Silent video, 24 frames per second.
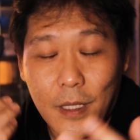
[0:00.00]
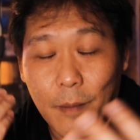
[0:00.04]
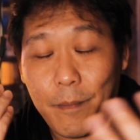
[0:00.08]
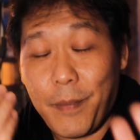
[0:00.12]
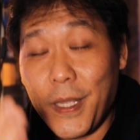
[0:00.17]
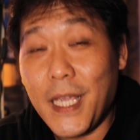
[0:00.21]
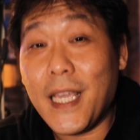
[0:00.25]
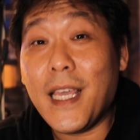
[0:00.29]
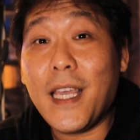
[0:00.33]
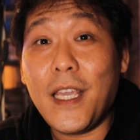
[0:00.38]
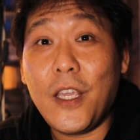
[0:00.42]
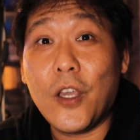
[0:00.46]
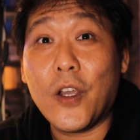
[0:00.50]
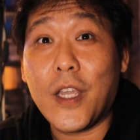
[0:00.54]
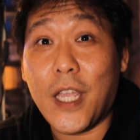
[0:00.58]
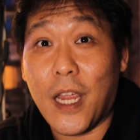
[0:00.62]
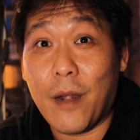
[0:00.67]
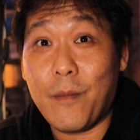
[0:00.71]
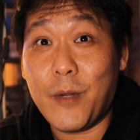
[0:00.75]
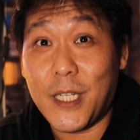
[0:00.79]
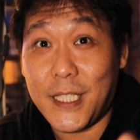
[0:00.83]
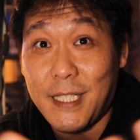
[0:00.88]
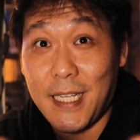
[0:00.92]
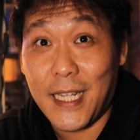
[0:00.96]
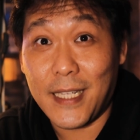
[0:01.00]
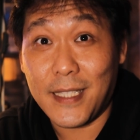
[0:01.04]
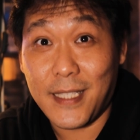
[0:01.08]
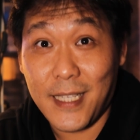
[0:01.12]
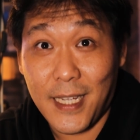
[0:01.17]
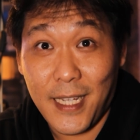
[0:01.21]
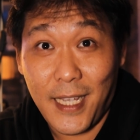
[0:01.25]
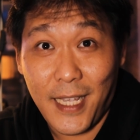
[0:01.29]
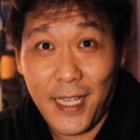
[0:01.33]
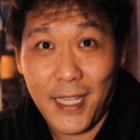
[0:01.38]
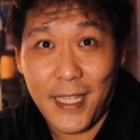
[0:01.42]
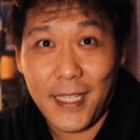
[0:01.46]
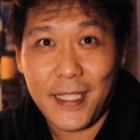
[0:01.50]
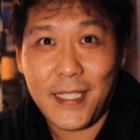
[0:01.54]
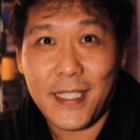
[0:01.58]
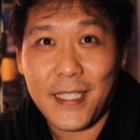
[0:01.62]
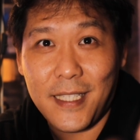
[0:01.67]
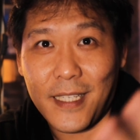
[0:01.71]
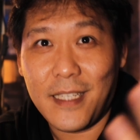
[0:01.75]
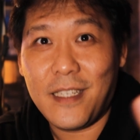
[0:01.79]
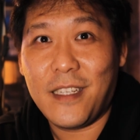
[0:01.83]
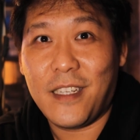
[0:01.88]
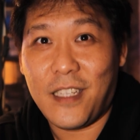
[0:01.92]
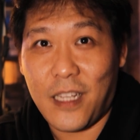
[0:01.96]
The bigger your camera sensor is,